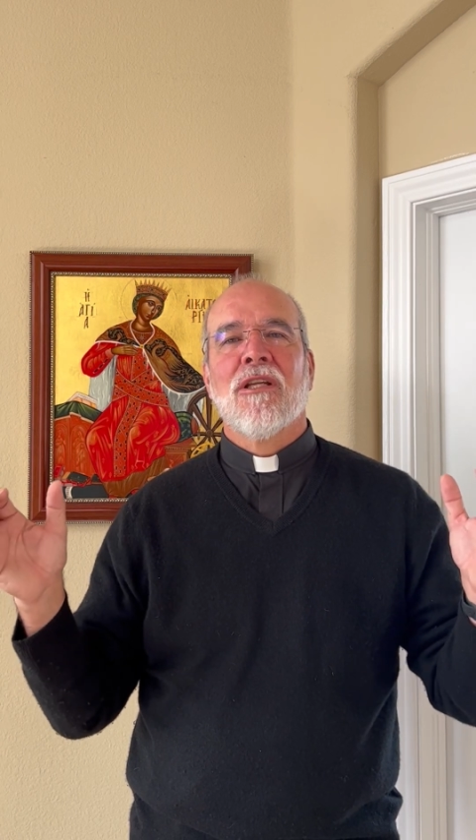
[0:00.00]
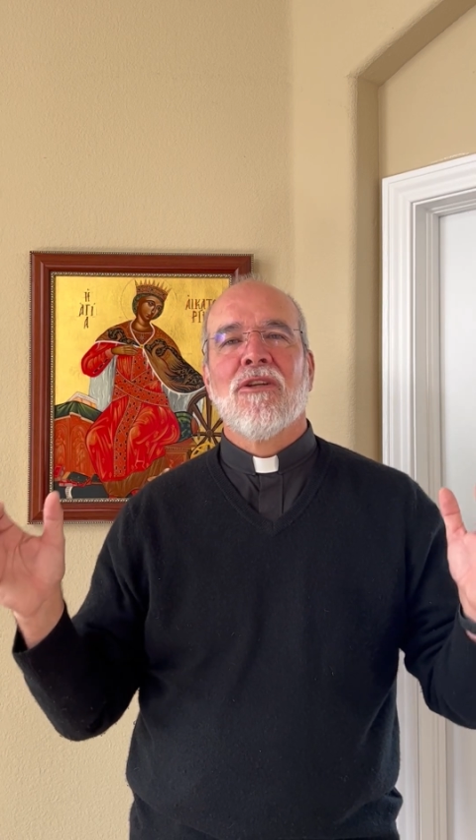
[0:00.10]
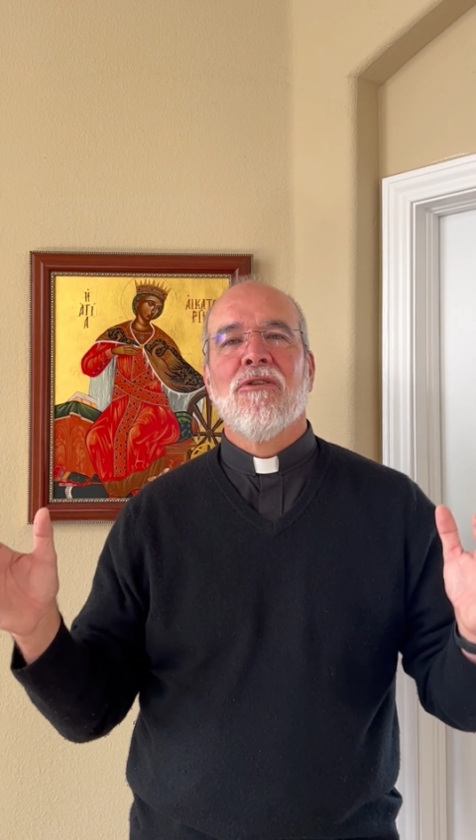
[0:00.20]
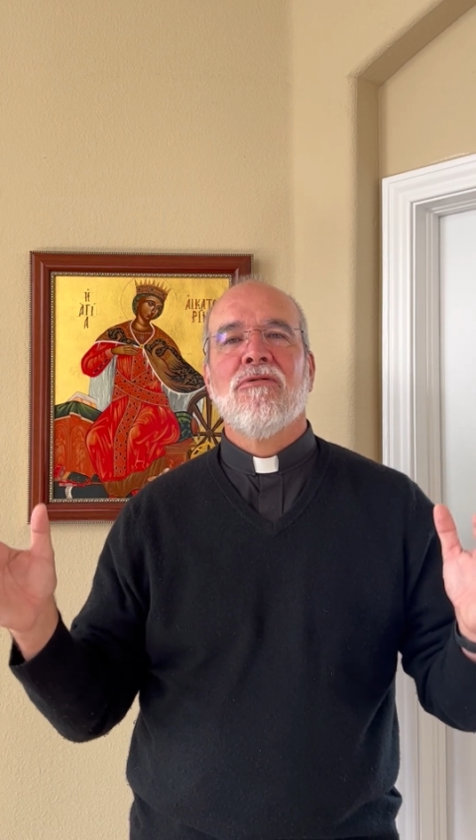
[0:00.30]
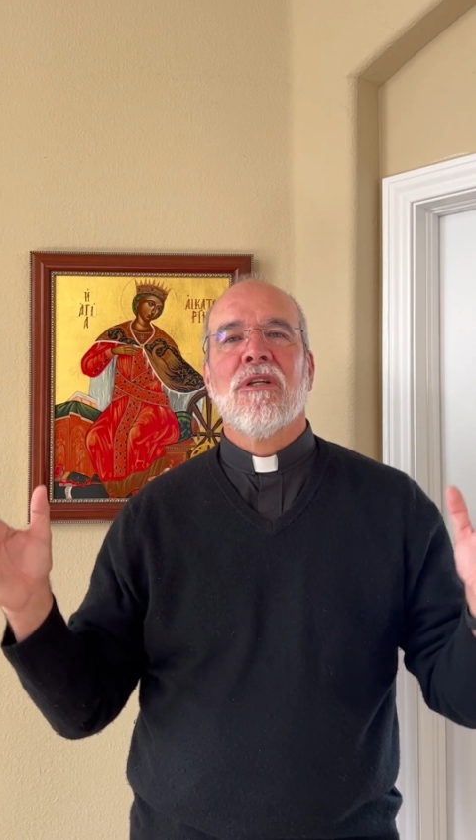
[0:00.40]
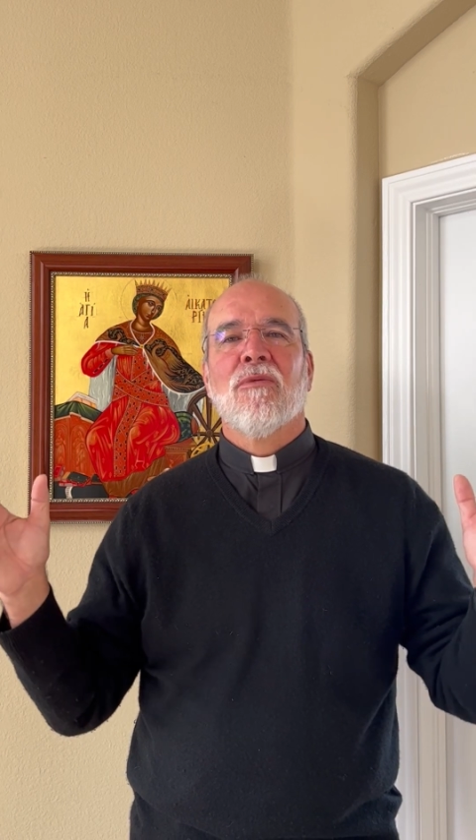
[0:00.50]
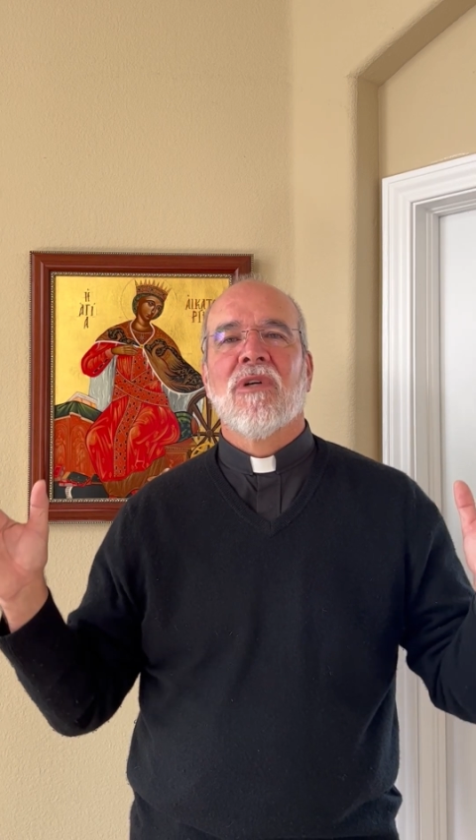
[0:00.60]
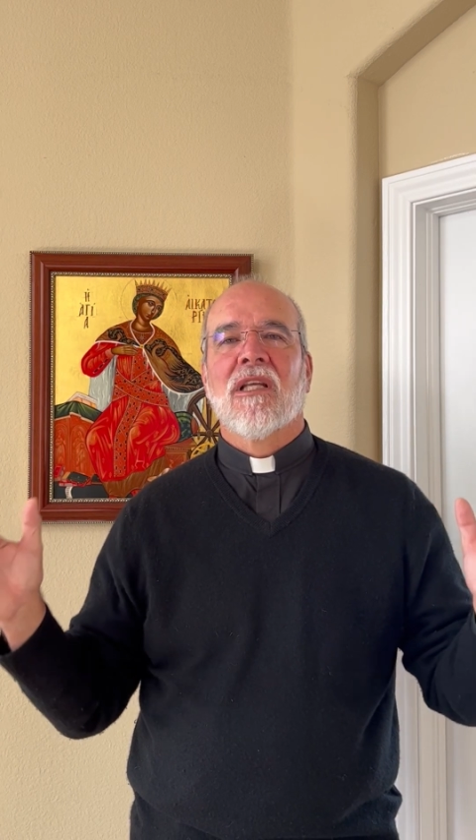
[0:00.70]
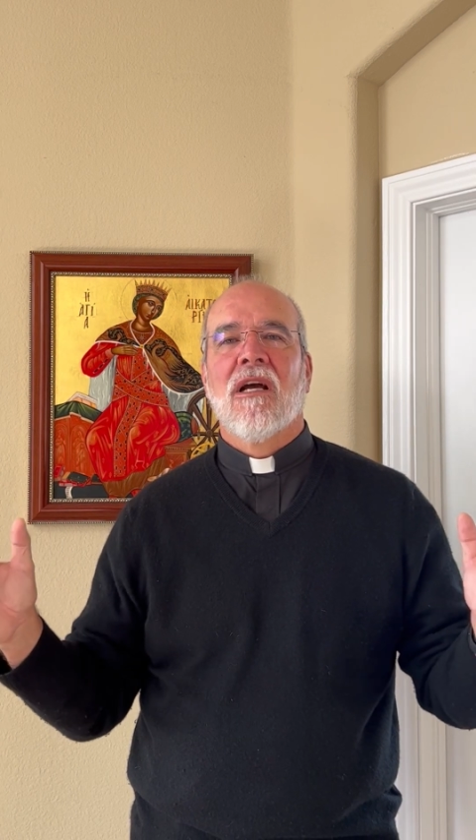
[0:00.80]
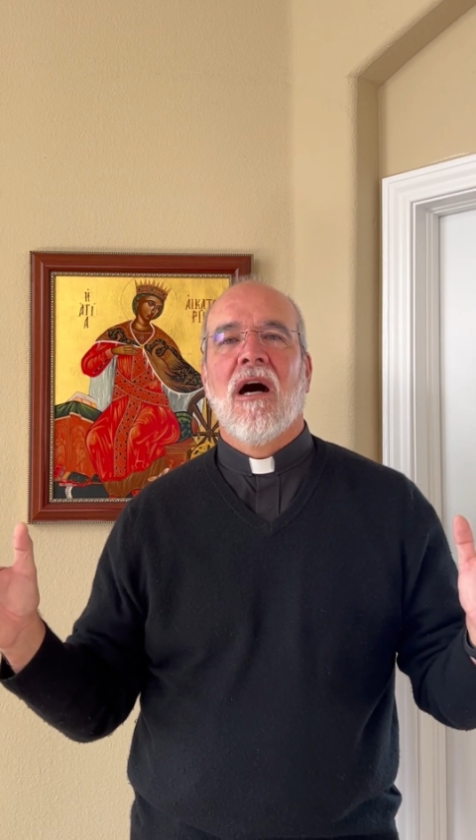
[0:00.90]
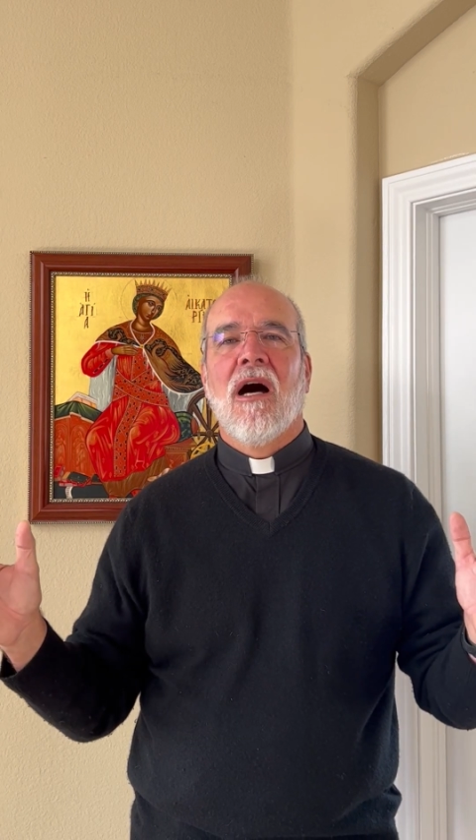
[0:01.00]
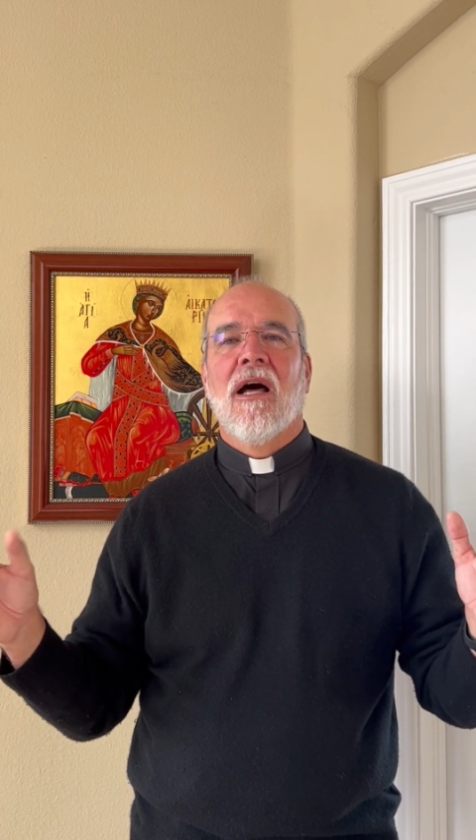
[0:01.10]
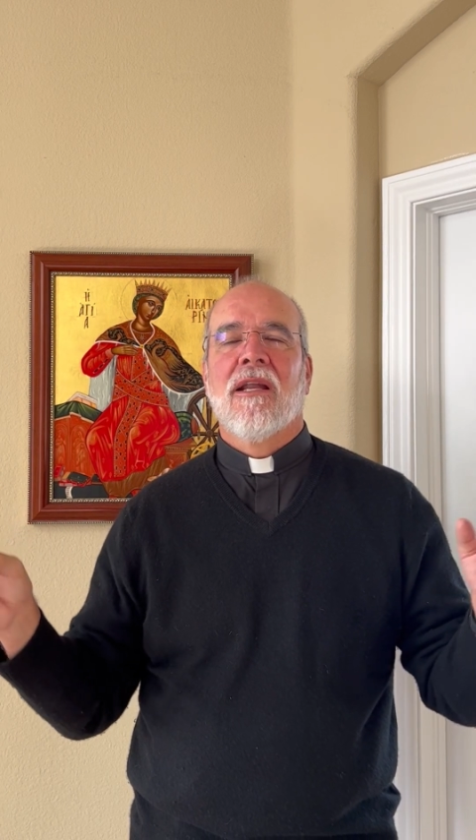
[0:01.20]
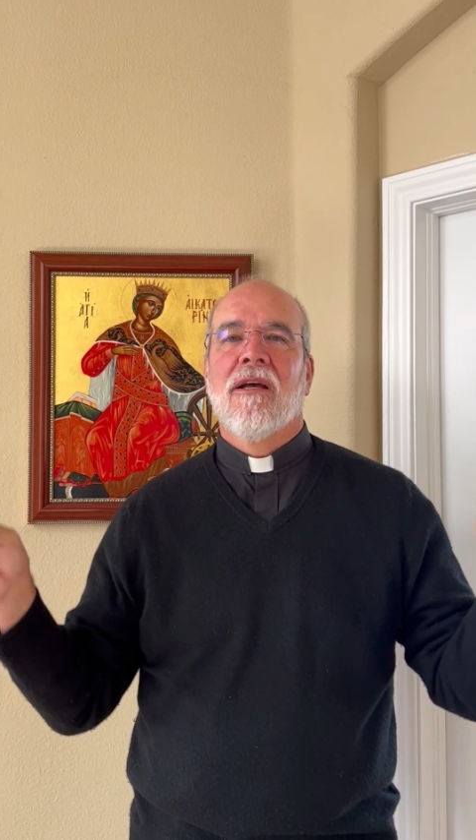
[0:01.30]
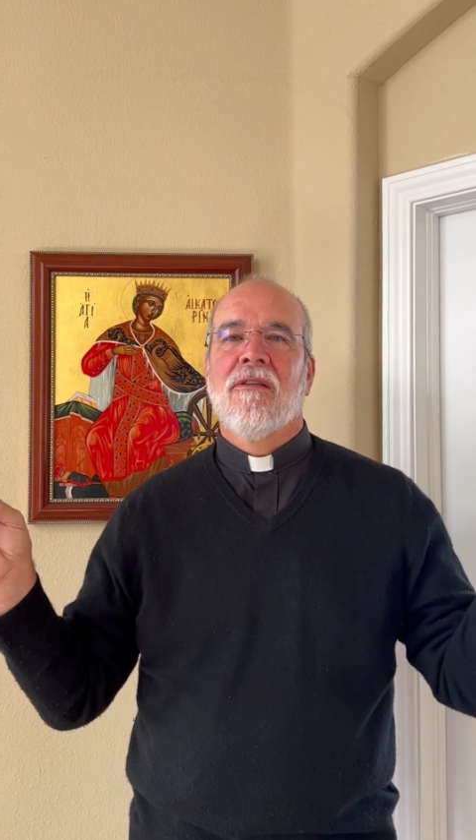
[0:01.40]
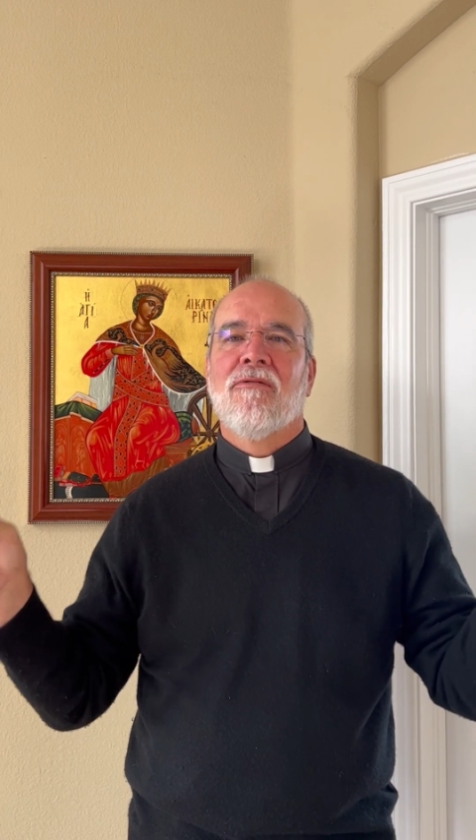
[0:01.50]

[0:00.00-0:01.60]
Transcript: and union with God